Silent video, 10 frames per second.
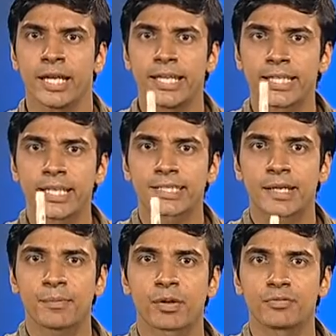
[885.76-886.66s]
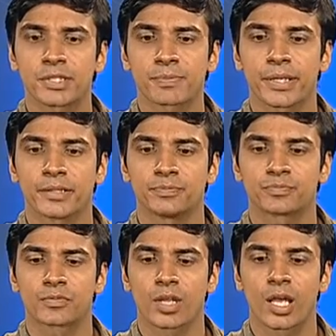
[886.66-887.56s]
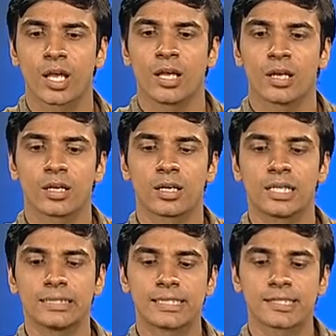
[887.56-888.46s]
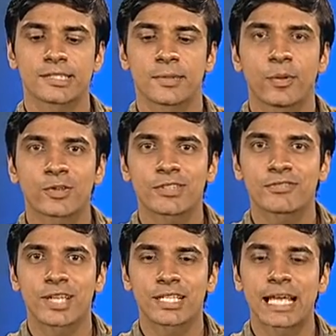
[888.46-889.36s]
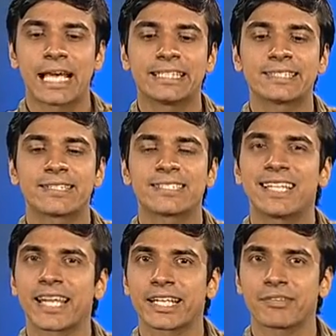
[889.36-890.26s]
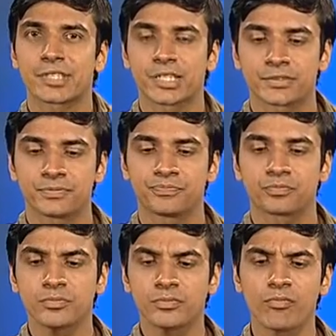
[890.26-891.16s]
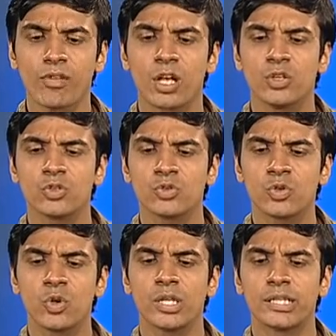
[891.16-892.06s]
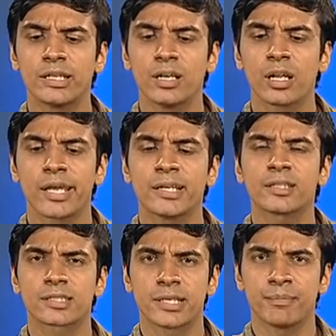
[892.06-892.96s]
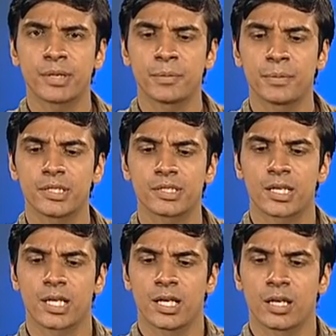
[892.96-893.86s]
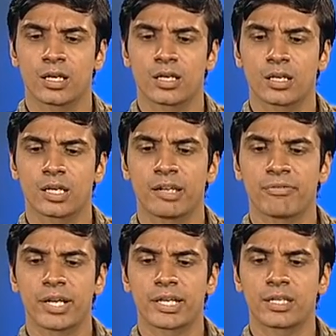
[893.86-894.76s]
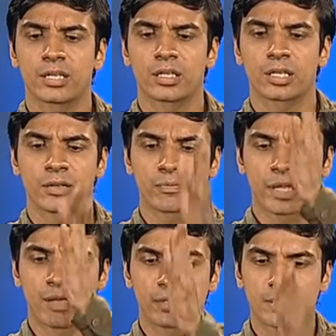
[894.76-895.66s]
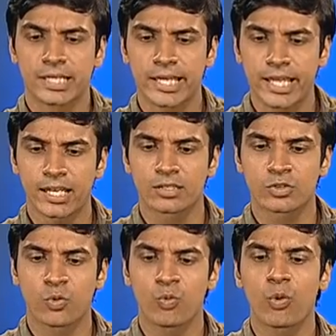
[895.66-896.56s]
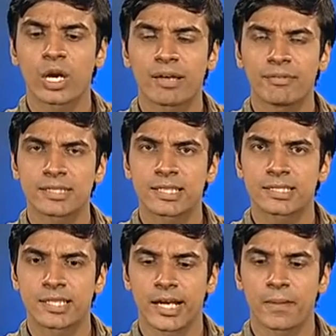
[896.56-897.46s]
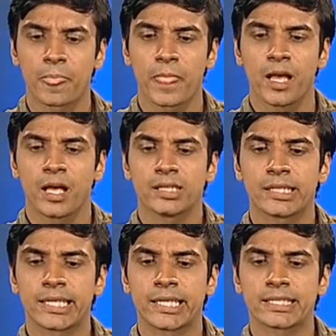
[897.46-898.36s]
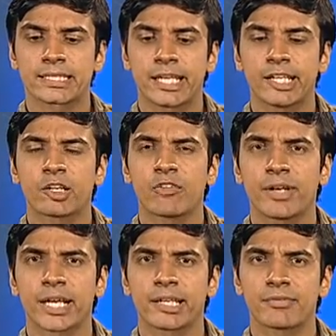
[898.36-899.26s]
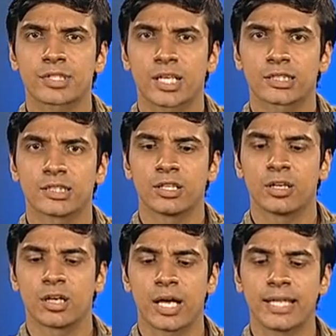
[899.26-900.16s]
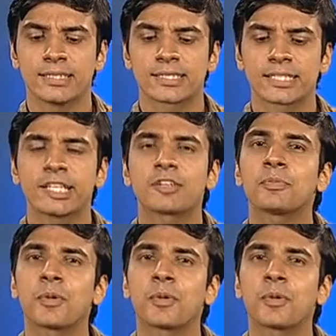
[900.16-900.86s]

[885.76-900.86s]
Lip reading: Take the example of this pen. This is the positive charge and this is the negative charge. So they are aligned in the same plane, means if I have a scale, so what I will see is that the center of negative charge and the center of